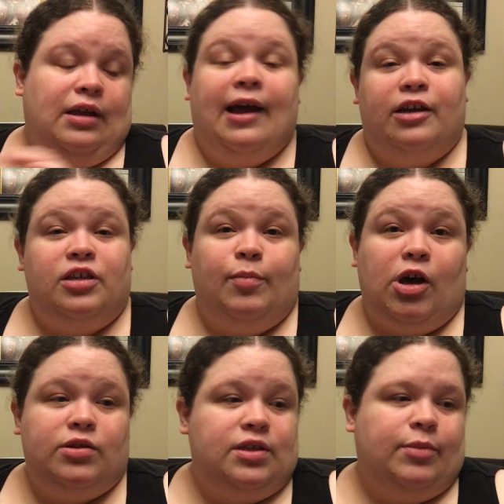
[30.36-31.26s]
I actually
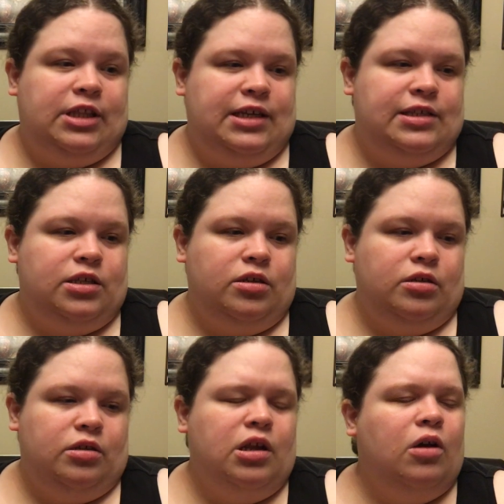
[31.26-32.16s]
bought some of these.
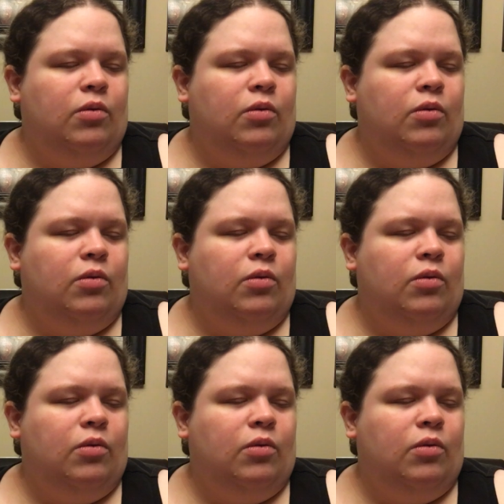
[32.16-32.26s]
No,